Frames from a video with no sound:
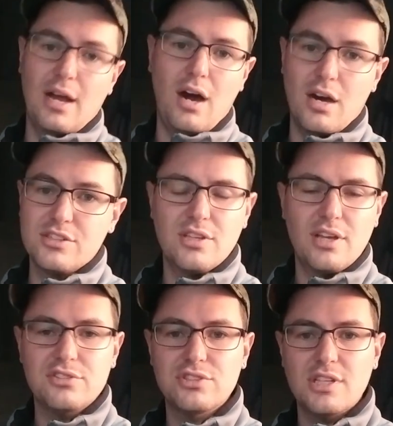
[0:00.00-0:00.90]
honestly,
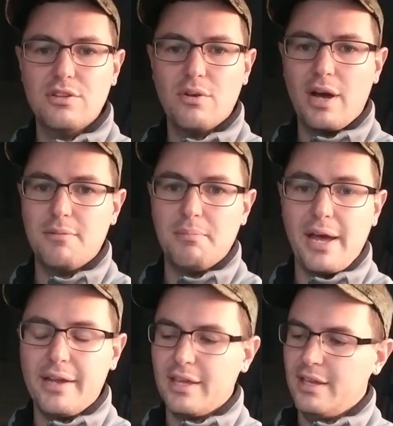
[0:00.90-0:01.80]
I just didn't know how to
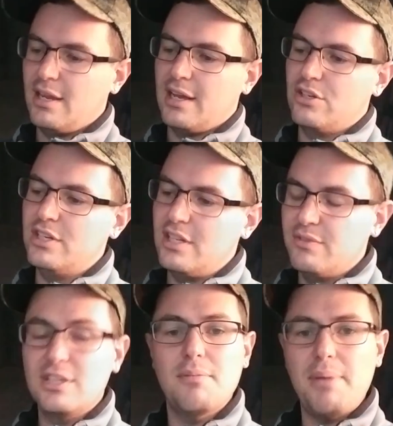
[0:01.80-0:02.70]
back, and I couldn't
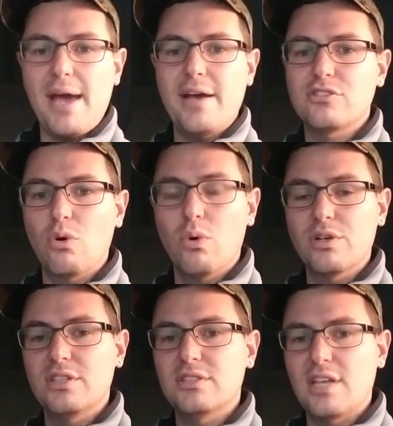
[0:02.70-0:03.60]
even get past the
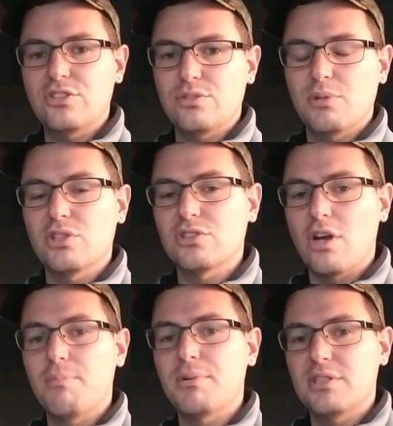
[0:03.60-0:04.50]
orientation because the
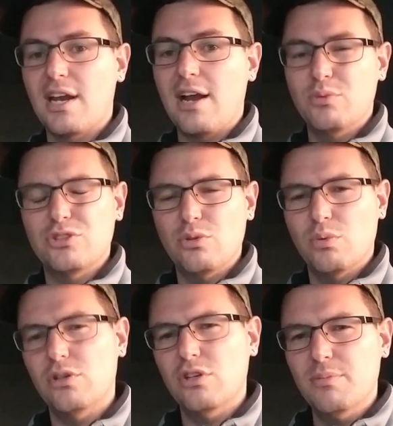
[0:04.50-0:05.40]
companies that I went to
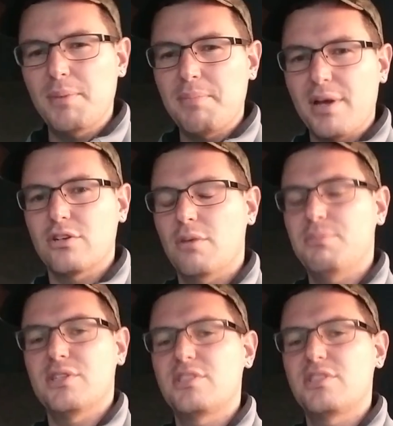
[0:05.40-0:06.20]
were a little bit better companies.